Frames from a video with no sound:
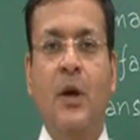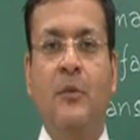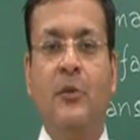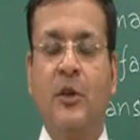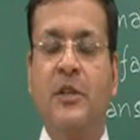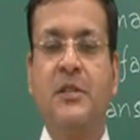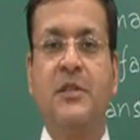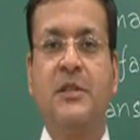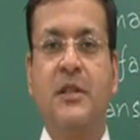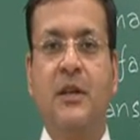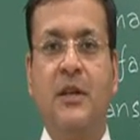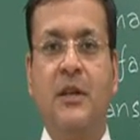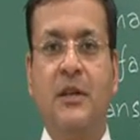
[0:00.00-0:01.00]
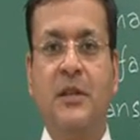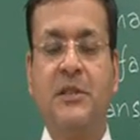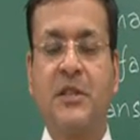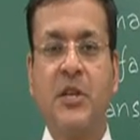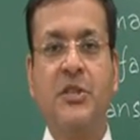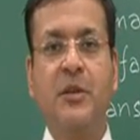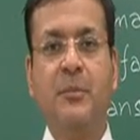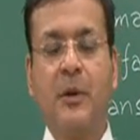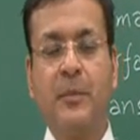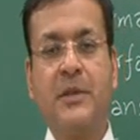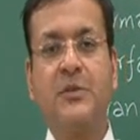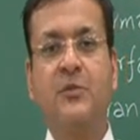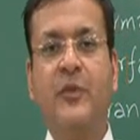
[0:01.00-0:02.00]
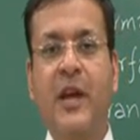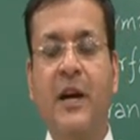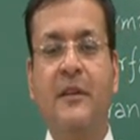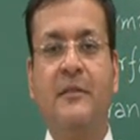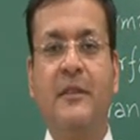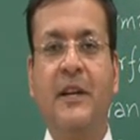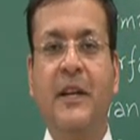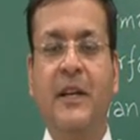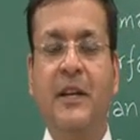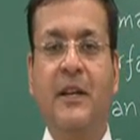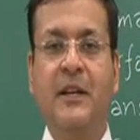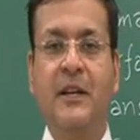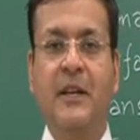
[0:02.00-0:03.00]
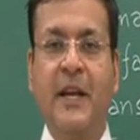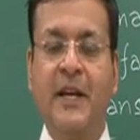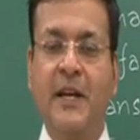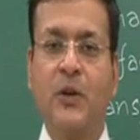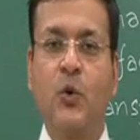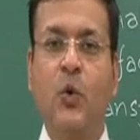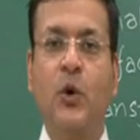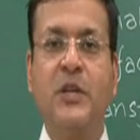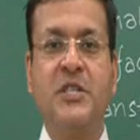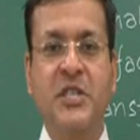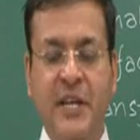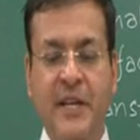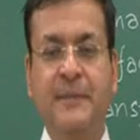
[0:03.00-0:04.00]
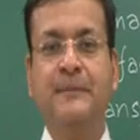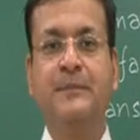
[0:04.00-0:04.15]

For this discussion purpose we have taken code G